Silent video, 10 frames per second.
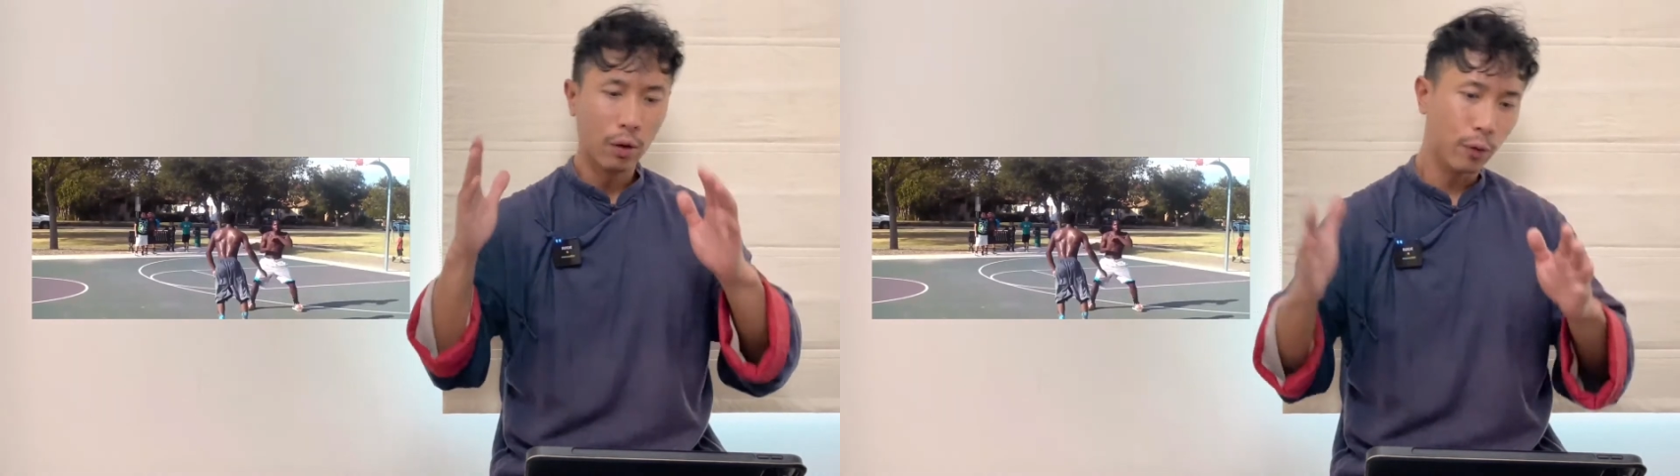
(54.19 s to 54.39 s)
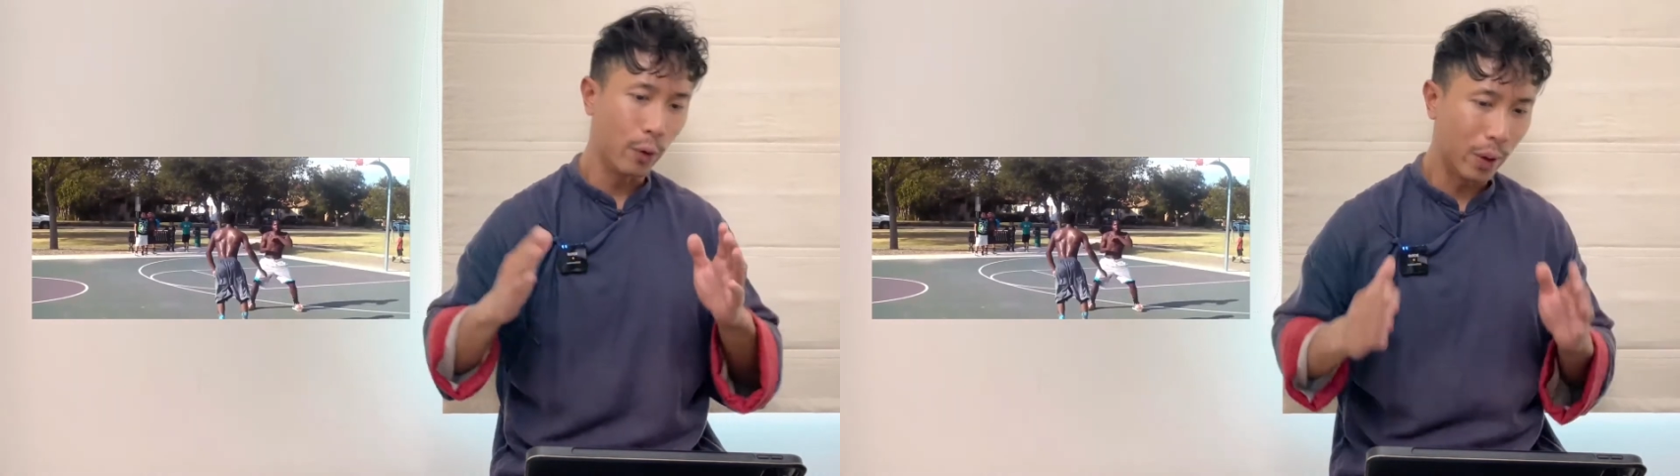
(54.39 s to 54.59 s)

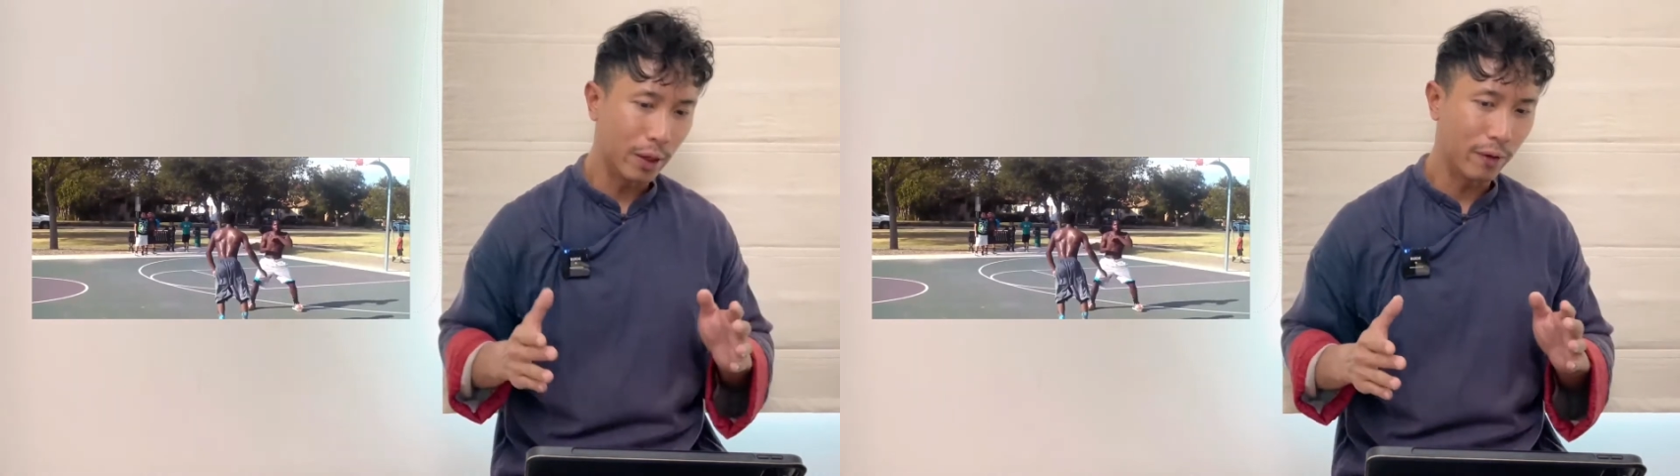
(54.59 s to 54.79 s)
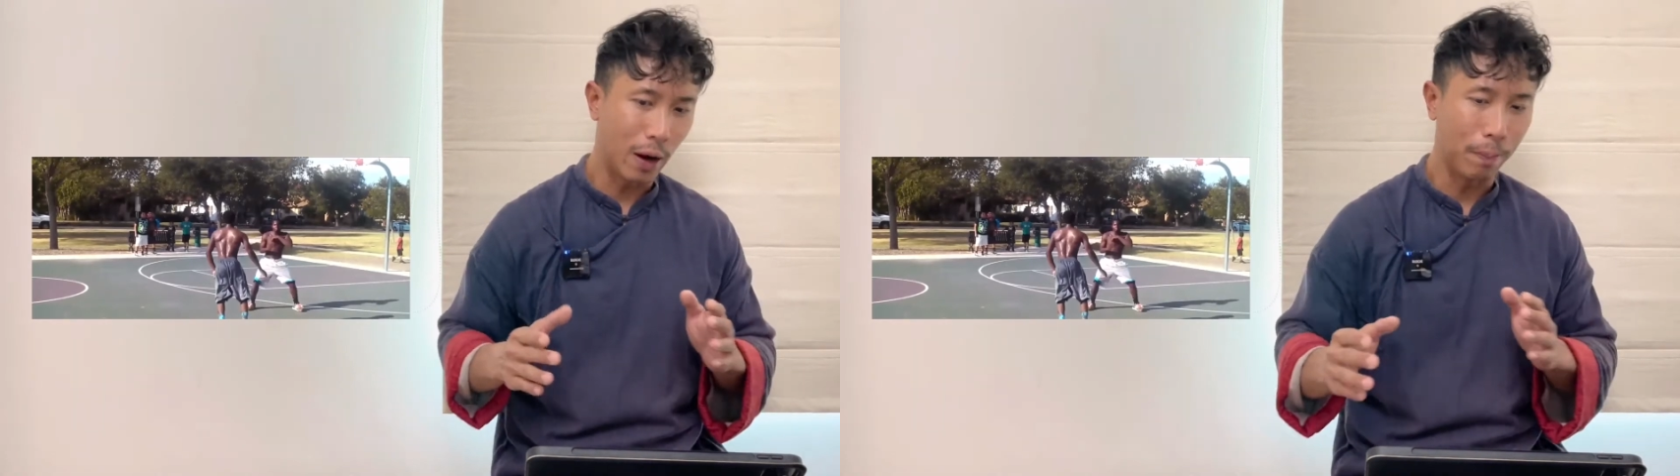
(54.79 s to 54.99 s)
football
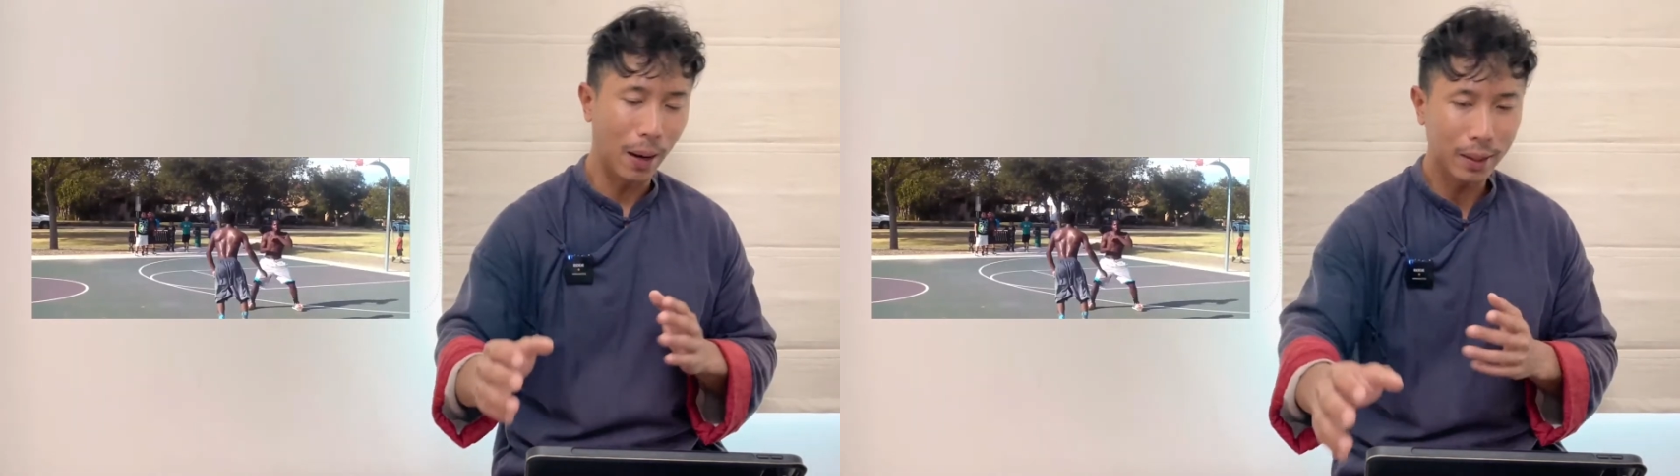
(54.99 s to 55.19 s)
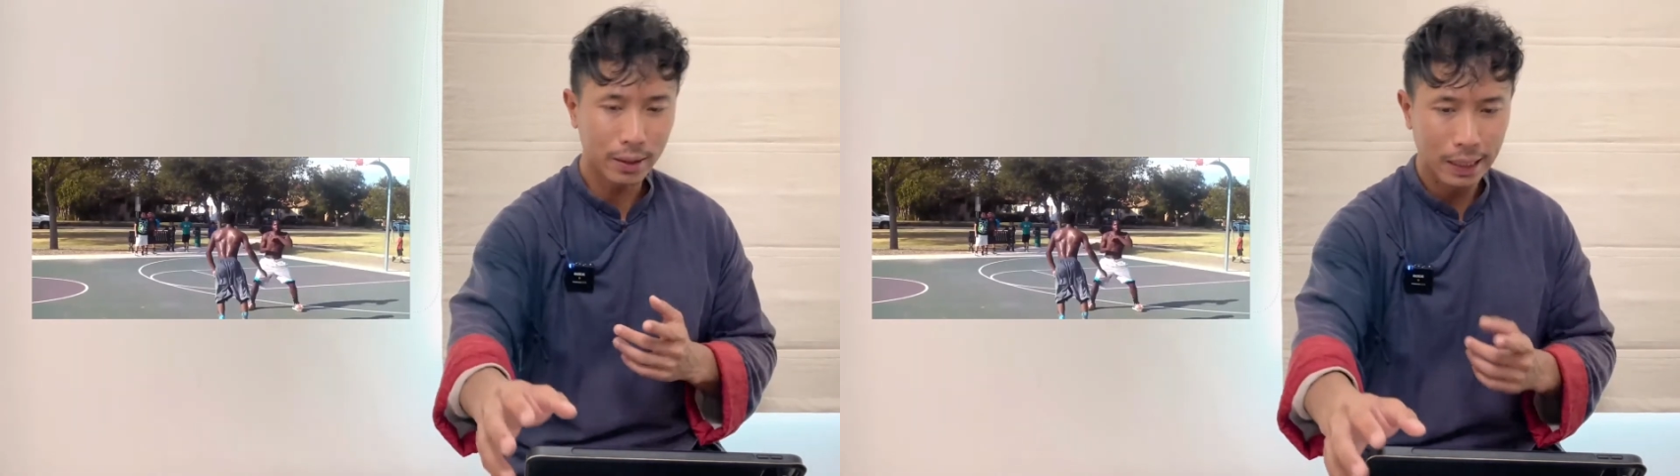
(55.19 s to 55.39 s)
defense,
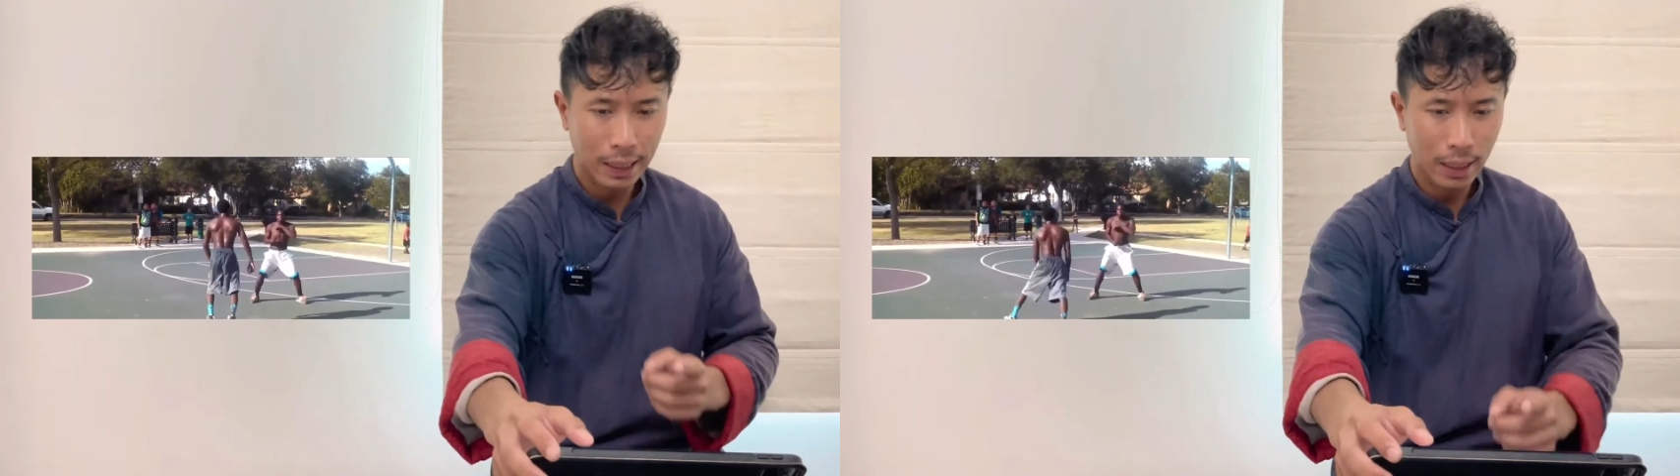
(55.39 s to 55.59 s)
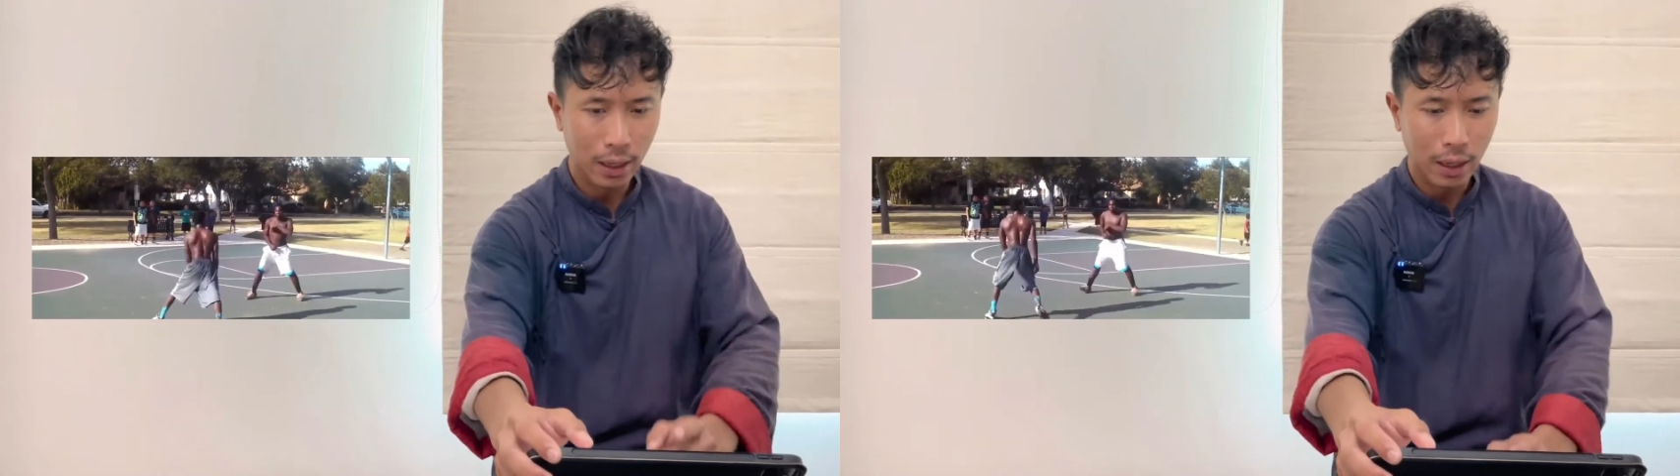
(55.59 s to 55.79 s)
but
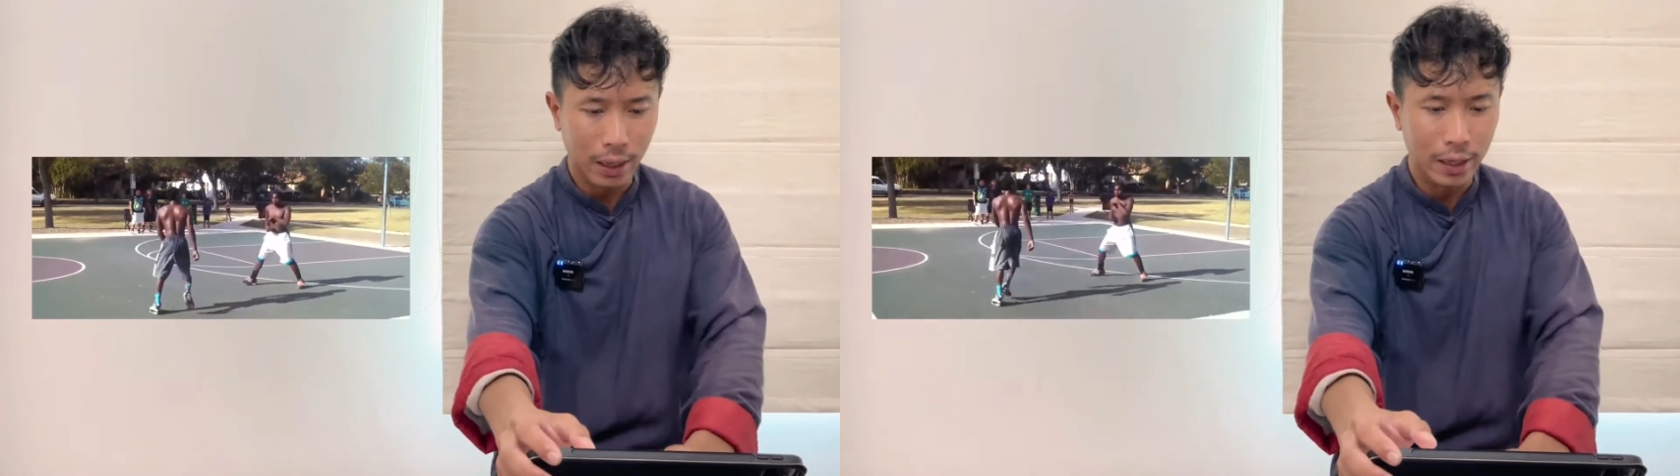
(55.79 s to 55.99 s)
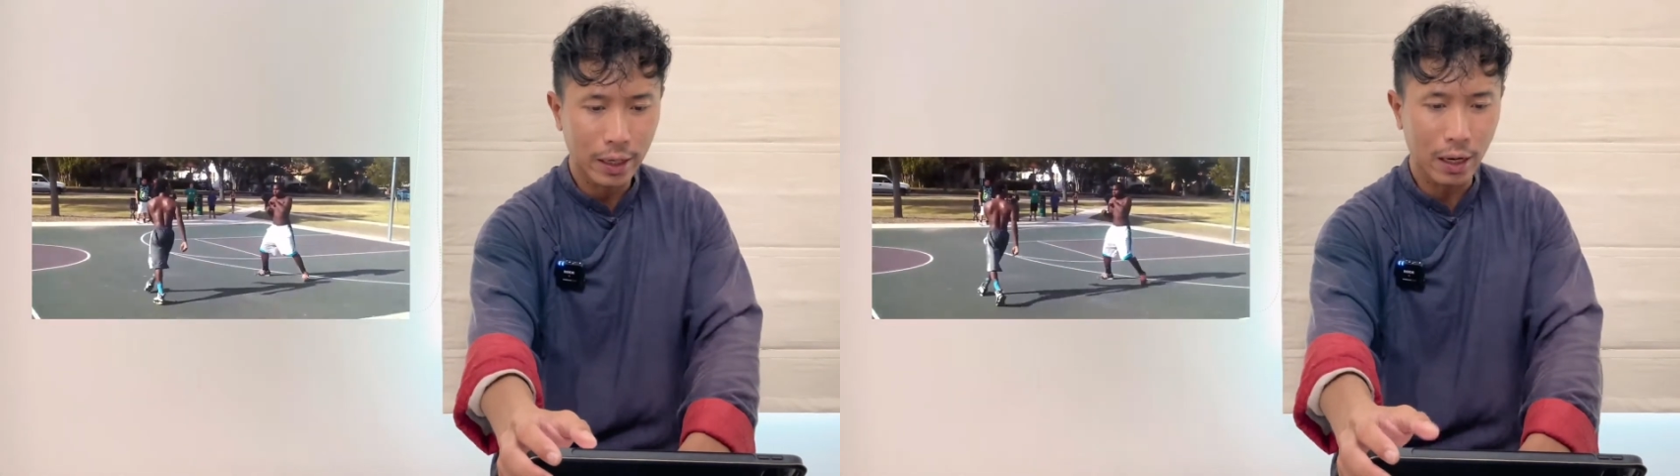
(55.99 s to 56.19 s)

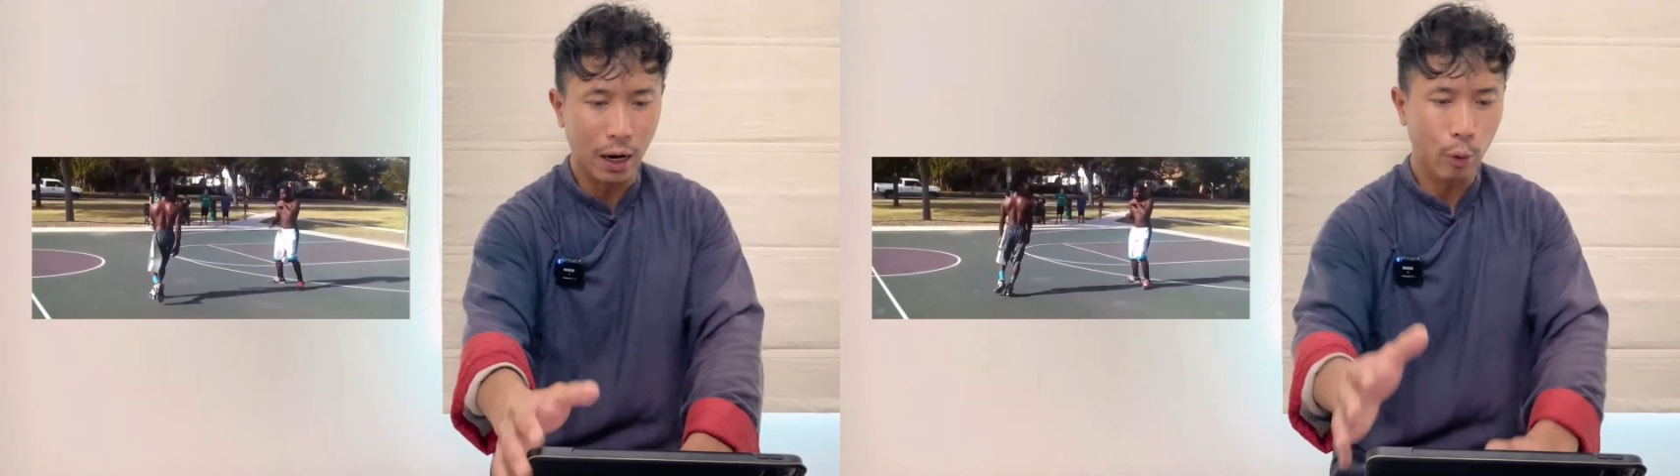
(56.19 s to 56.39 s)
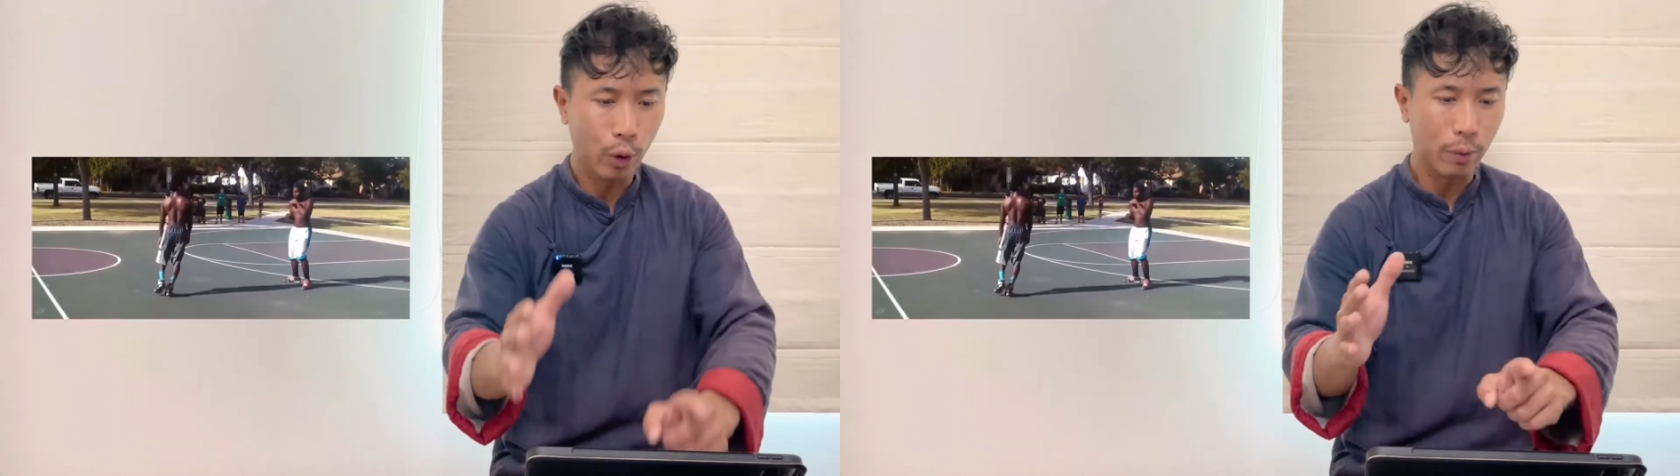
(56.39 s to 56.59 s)
in here
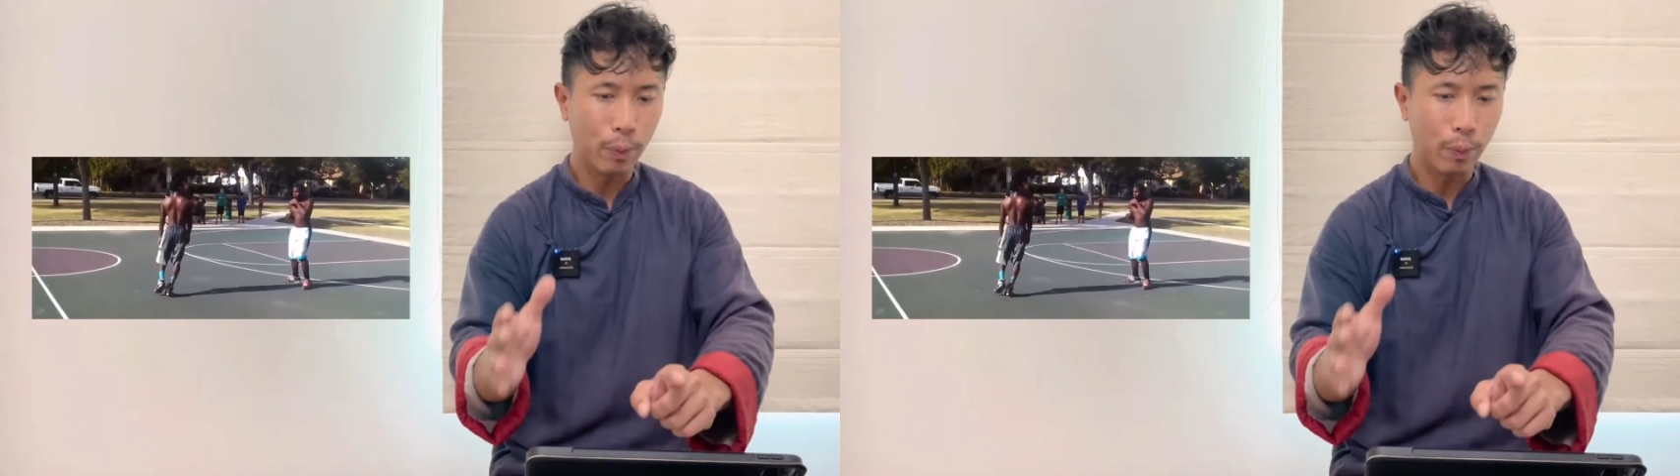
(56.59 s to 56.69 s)
I want to